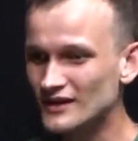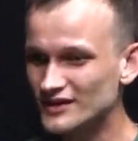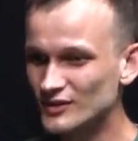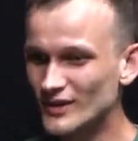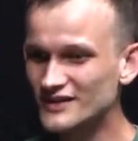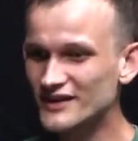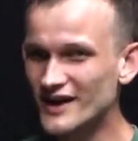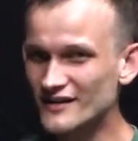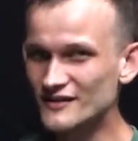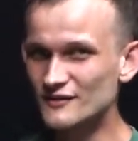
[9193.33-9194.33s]
the way that
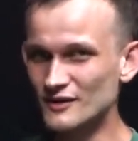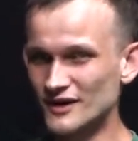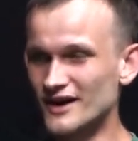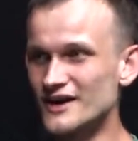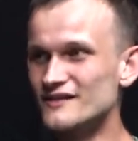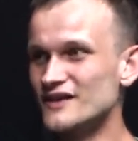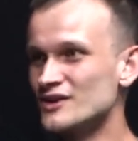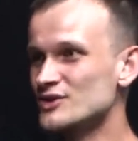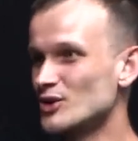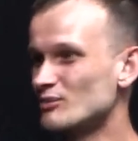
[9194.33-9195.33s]
I kind of
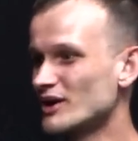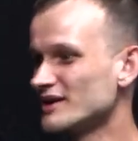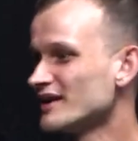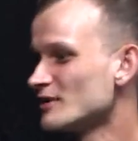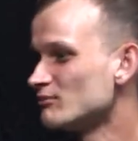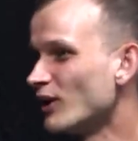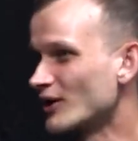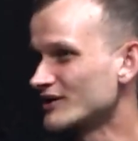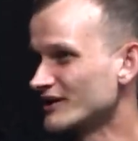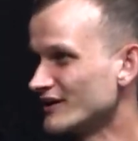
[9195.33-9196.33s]
interpret
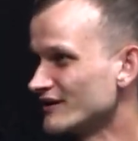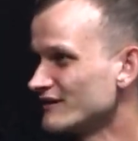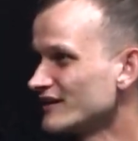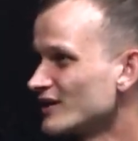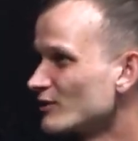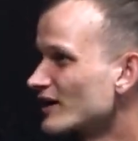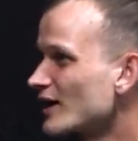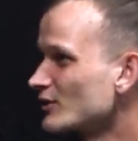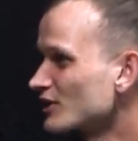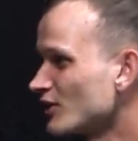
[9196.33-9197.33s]
part of what I
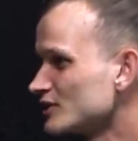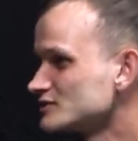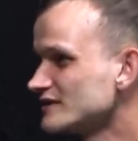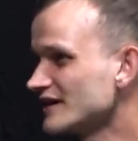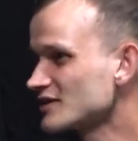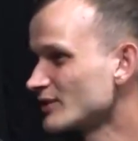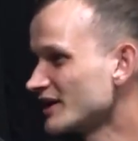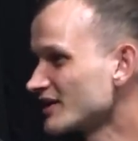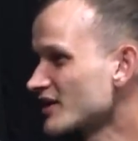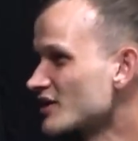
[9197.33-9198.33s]
would call late
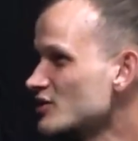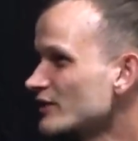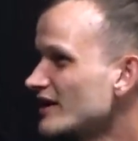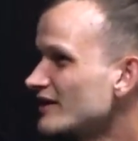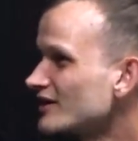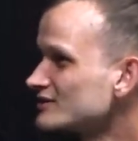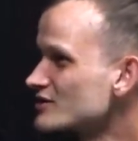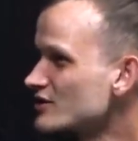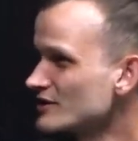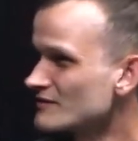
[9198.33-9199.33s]
20th century
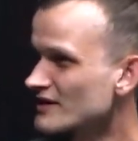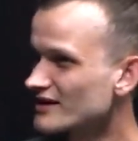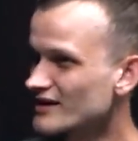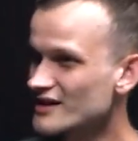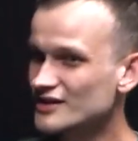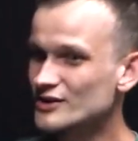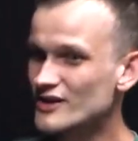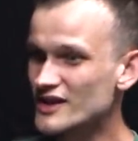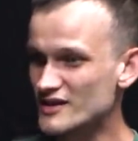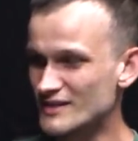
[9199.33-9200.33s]
ideology is that there
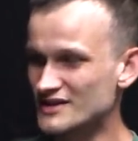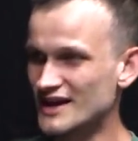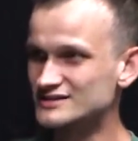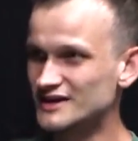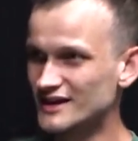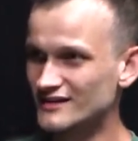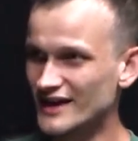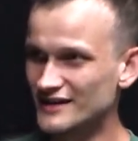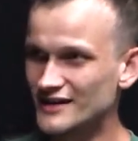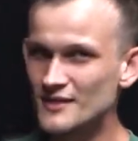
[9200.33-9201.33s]
is this mentality
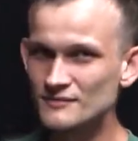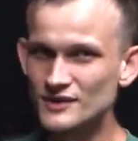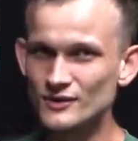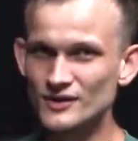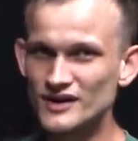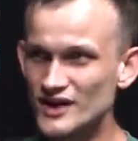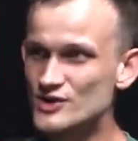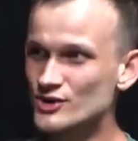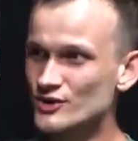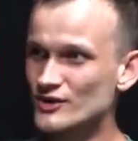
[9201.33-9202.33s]
that,
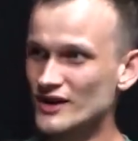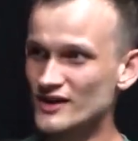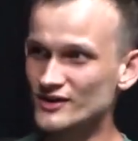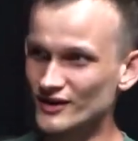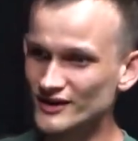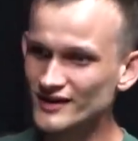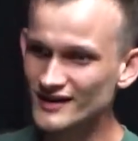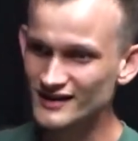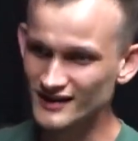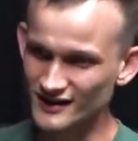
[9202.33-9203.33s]
nature is good
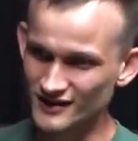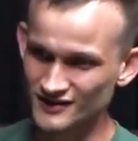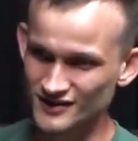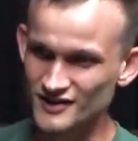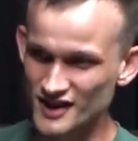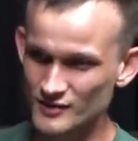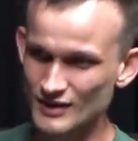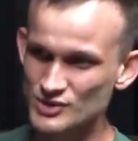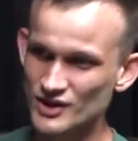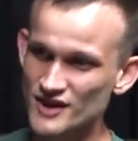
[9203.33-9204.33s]
and
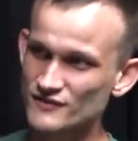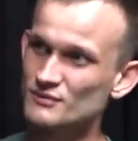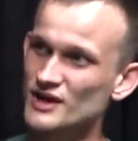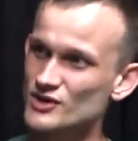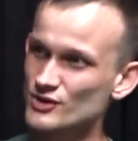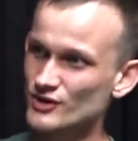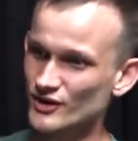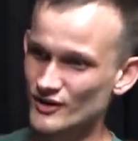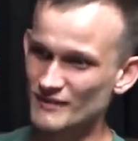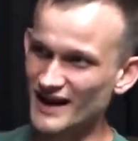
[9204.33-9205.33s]
disruptions from nature
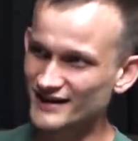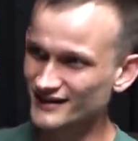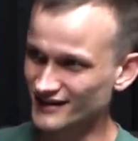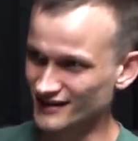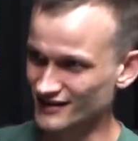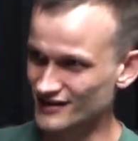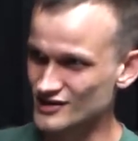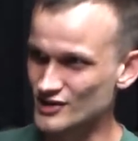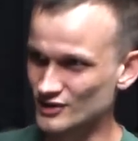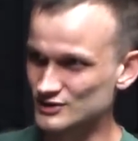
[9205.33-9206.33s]
are bad, and
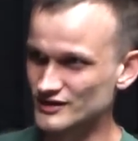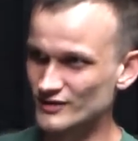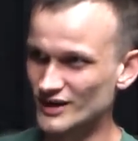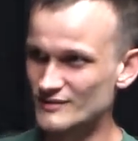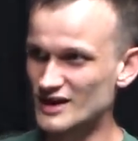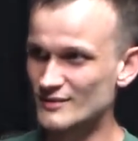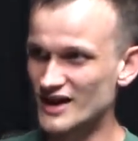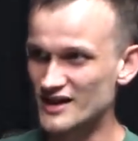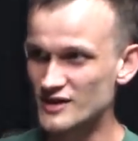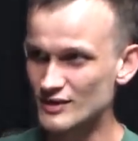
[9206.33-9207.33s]
generally you want to
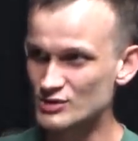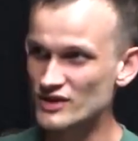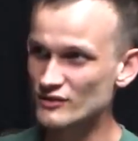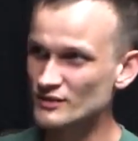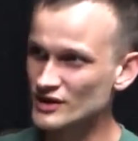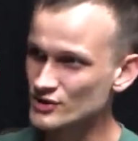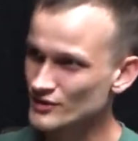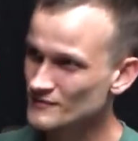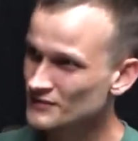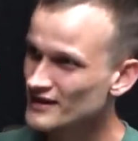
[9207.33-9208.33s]
minimize disruptions from nature.